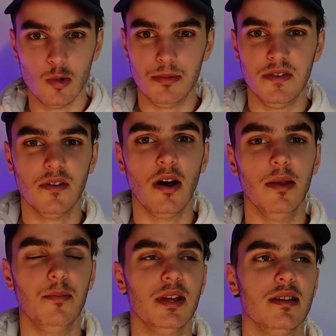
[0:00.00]
would be
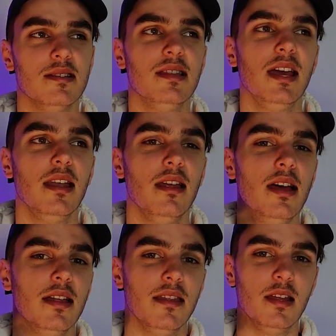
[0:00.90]
fine, because then
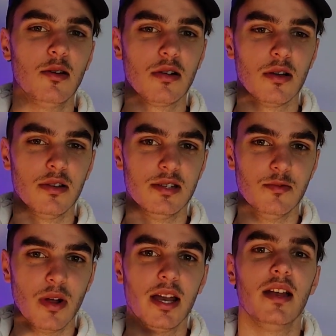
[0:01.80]
they're not going to
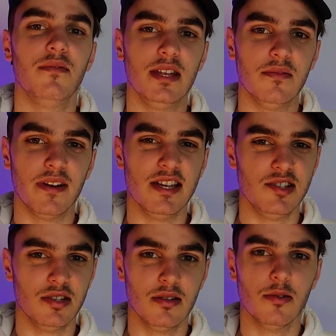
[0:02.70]
run out of
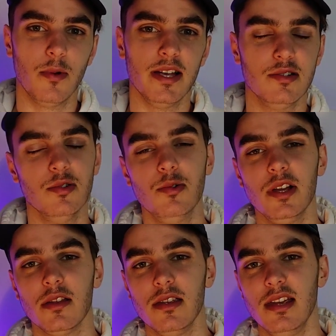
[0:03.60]
innovation way too
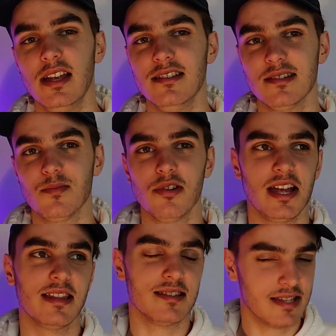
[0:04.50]
quickly and just bring
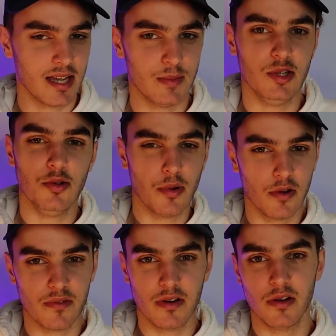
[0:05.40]
out the same cube
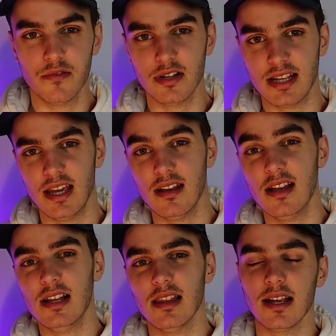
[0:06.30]
over and over again
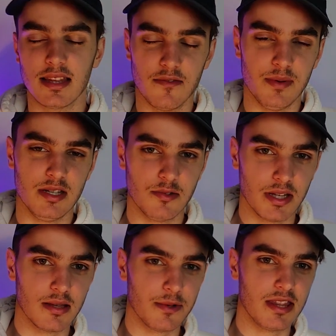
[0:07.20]
like they've been
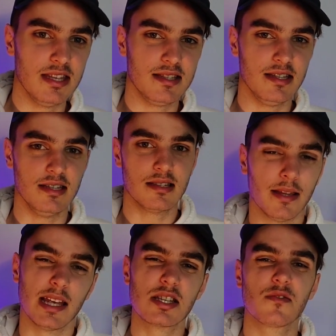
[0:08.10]
doing with this year's.
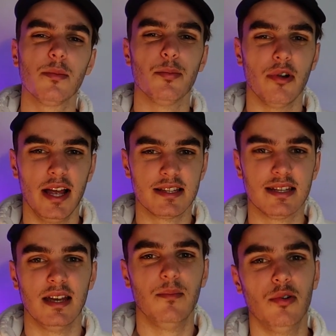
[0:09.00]
That's just from a brand
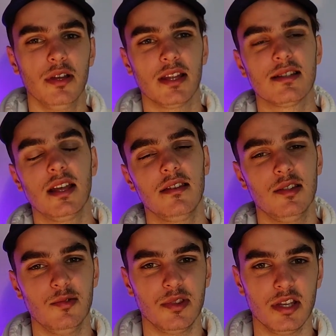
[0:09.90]
standpoint. That's nothing to
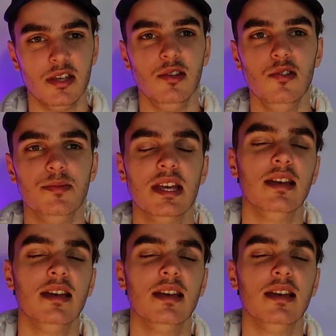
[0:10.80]
do with the cubes.